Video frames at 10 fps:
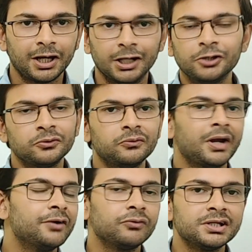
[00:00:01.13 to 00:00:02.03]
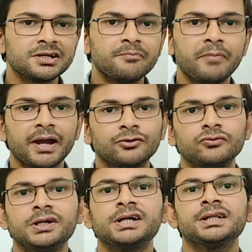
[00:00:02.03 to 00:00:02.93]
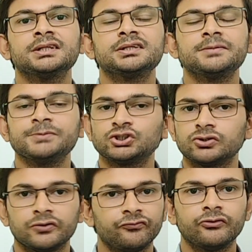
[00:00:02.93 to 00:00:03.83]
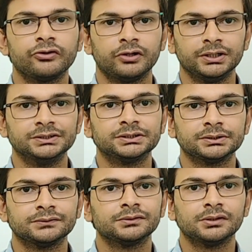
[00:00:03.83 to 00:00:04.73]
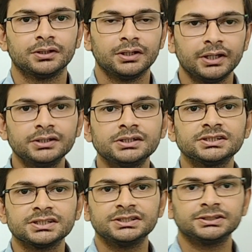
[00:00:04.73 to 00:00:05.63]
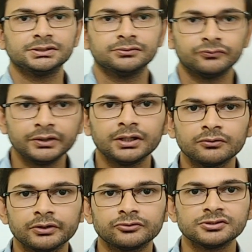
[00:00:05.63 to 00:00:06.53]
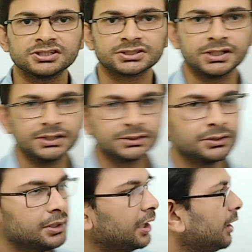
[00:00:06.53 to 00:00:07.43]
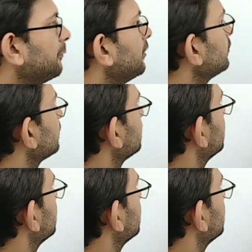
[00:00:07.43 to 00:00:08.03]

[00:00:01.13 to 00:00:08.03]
Hello and welcome back to yet another episode of For Knowledge. In this session, we are going to discuss about